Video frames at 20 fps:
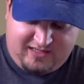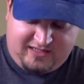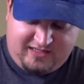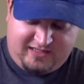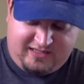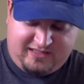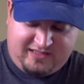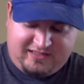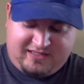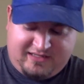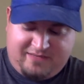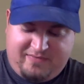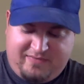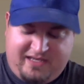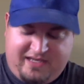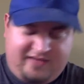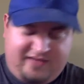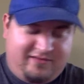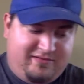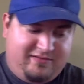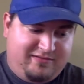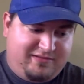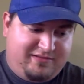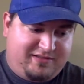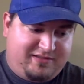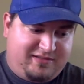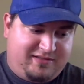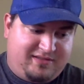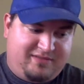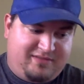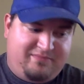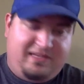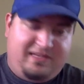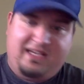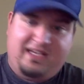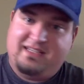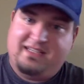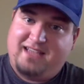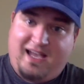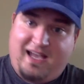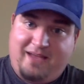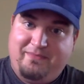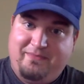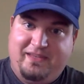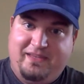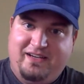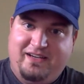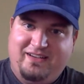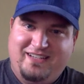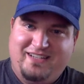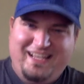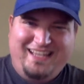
against the Bengals because I'm there.